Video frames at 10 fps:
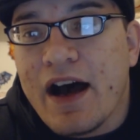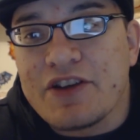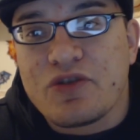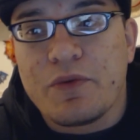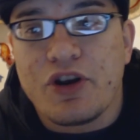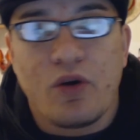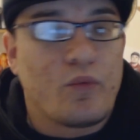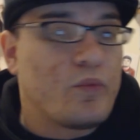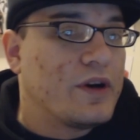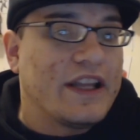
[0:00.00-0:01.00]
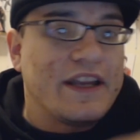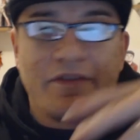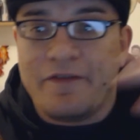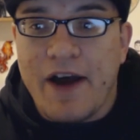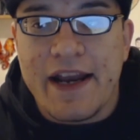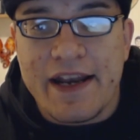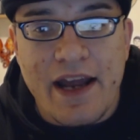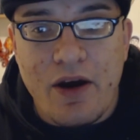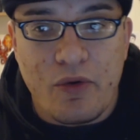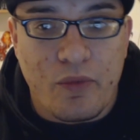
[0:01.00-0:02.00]
So we don't really find
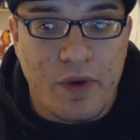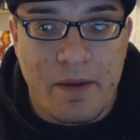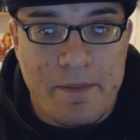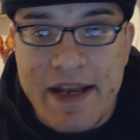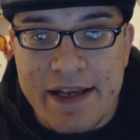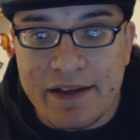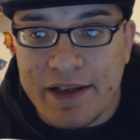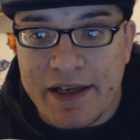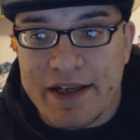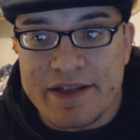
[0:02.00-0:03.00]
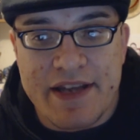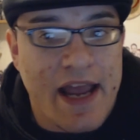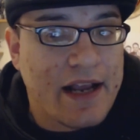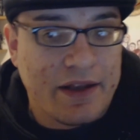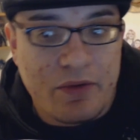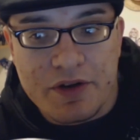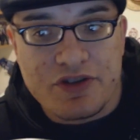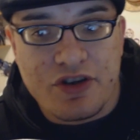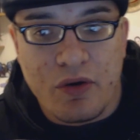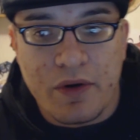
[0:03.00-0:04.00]
out immediately exactly
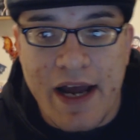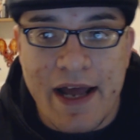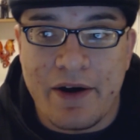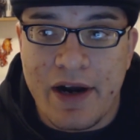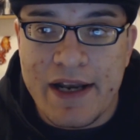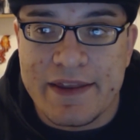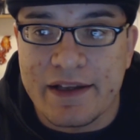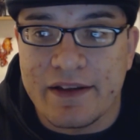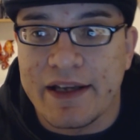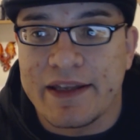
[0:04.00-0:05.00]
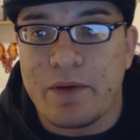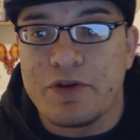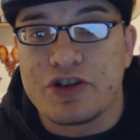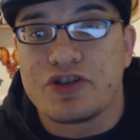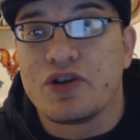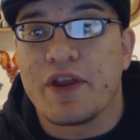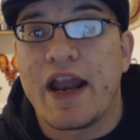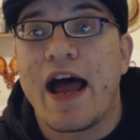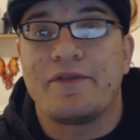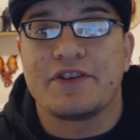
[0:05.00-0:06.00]
what's going on or anything like that. We just know that
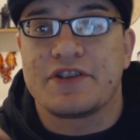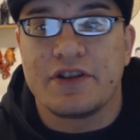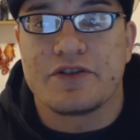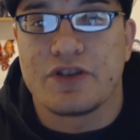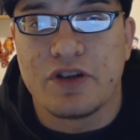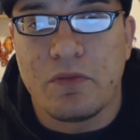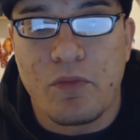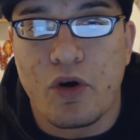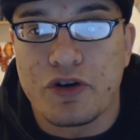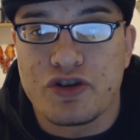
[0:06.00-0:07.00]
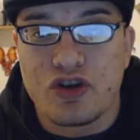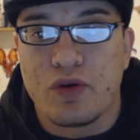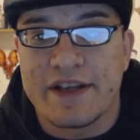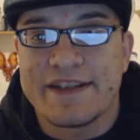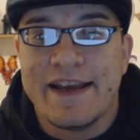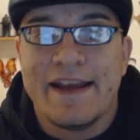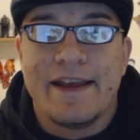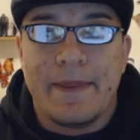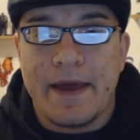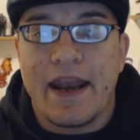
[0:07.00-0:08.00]
obviously there's a little more to it
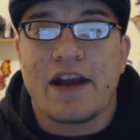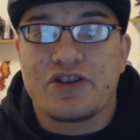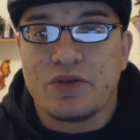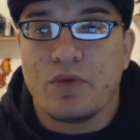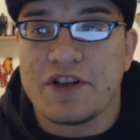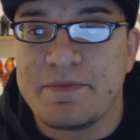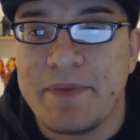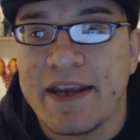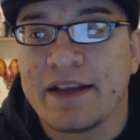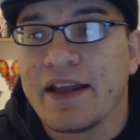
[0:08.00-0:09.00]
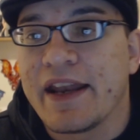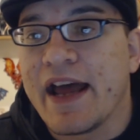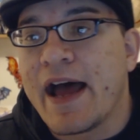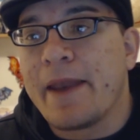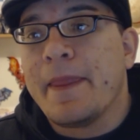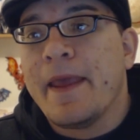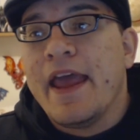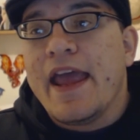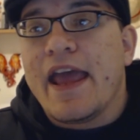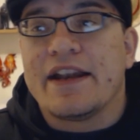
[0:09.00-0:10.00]
than actually what's being led on.
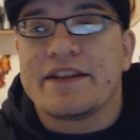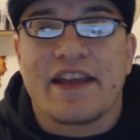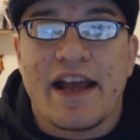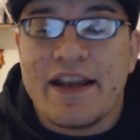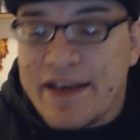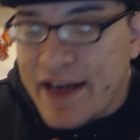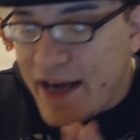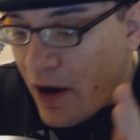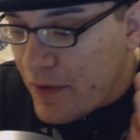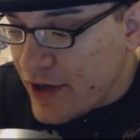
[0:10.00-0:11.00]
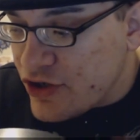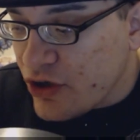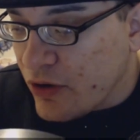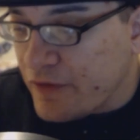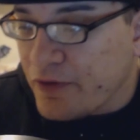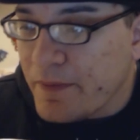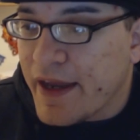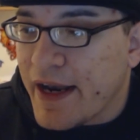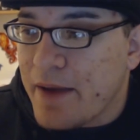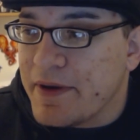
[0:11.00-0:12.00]
And it's kind of neat how they show it from
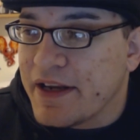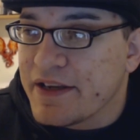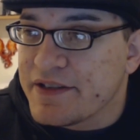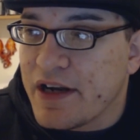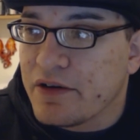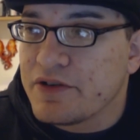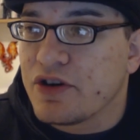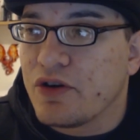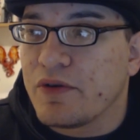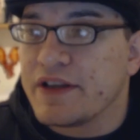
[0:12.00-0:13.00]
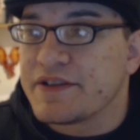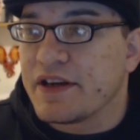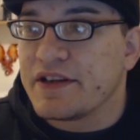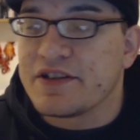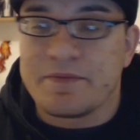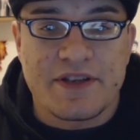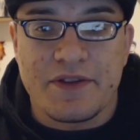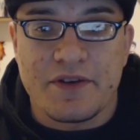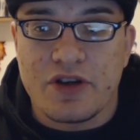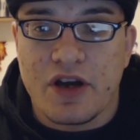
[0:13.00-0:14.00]
then on, because Naruto is
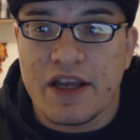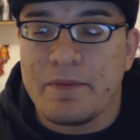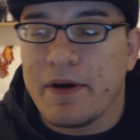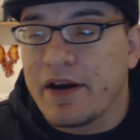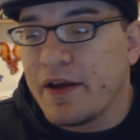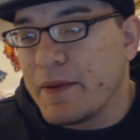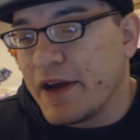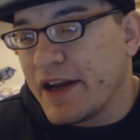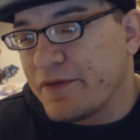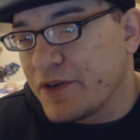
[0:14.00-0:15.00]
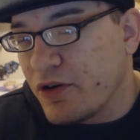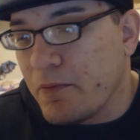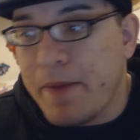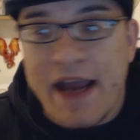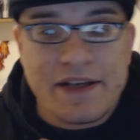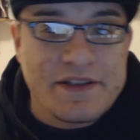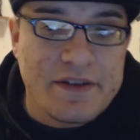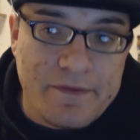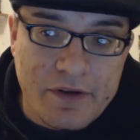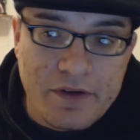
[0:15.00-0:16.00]
upset. They're talking about how they might have to go back to
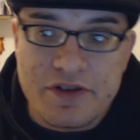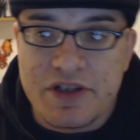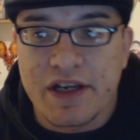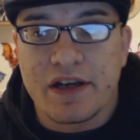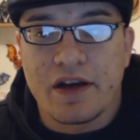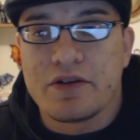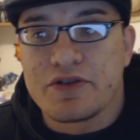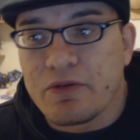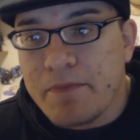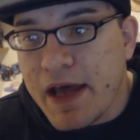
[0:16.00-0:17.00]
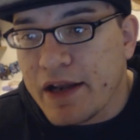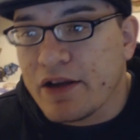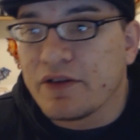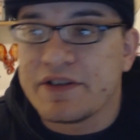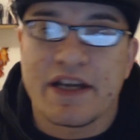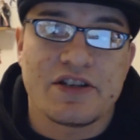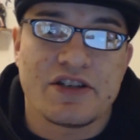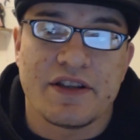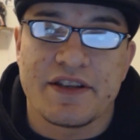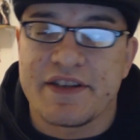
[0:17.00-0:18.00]
the village to get Naruto medical
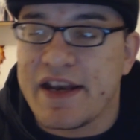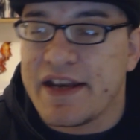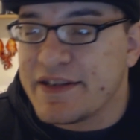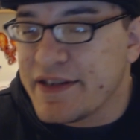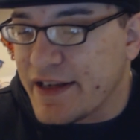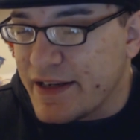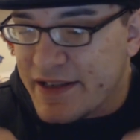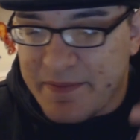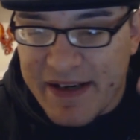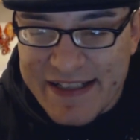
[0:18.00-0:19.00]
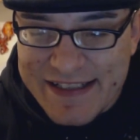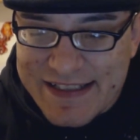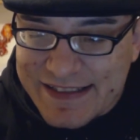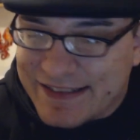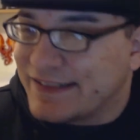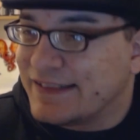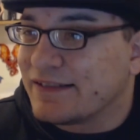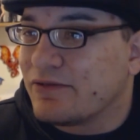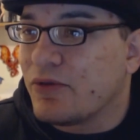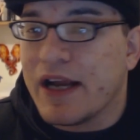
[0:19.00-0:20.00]
attention and this and that. And he's thinking in his mind, God, you
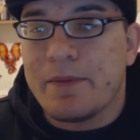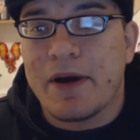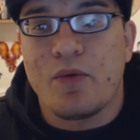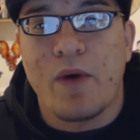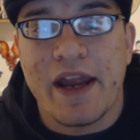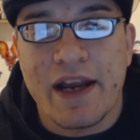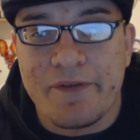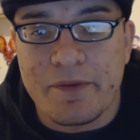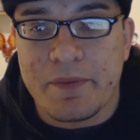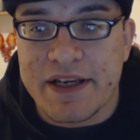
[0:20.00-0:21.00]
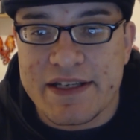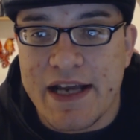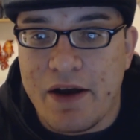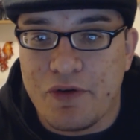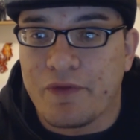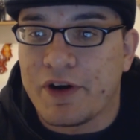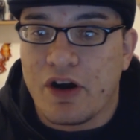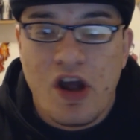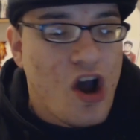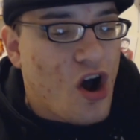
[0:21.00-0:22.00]
know, why am I weighing everybody down over
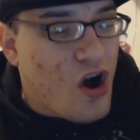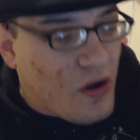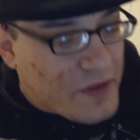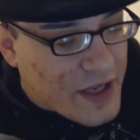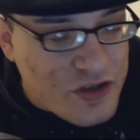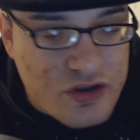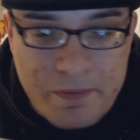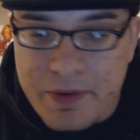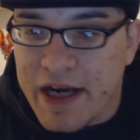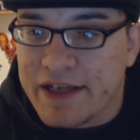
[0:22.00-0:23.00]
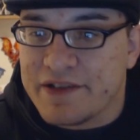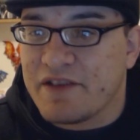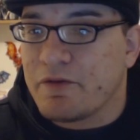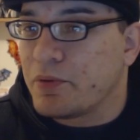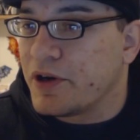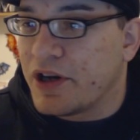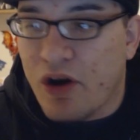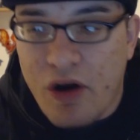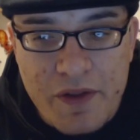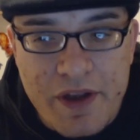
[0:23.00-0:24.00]
here? All the extra practice I've been putting in,
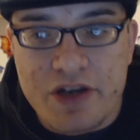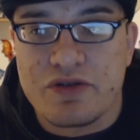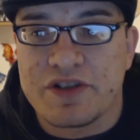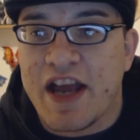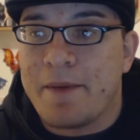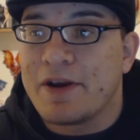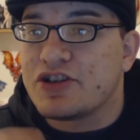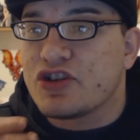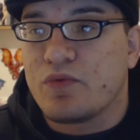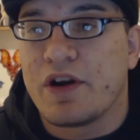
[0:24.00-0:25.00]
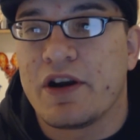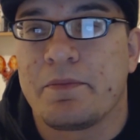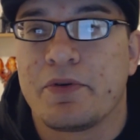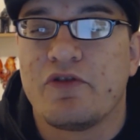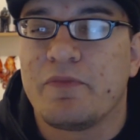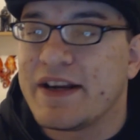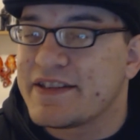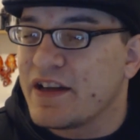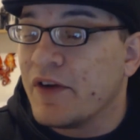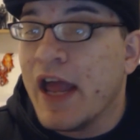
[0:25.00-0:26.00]
all the extra time. I just wanted to prove
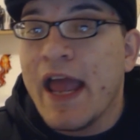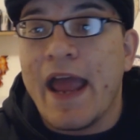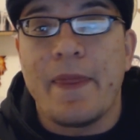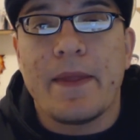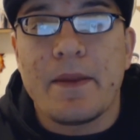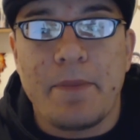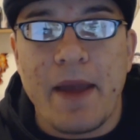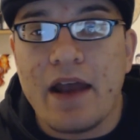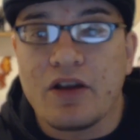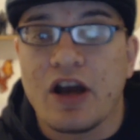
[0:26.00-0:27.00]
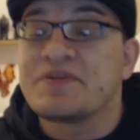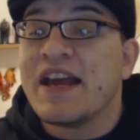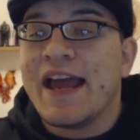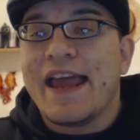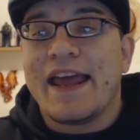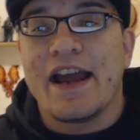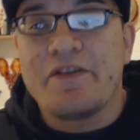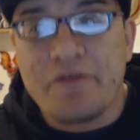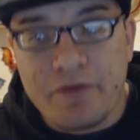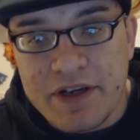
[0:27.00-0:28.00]
myself. And then the battle comes and
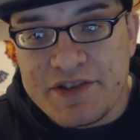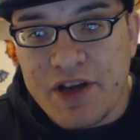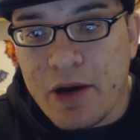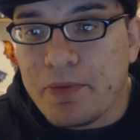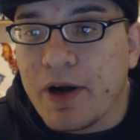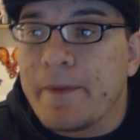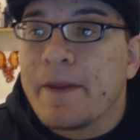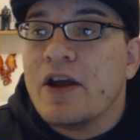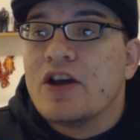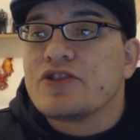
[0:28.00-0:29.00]
I freeze up, right?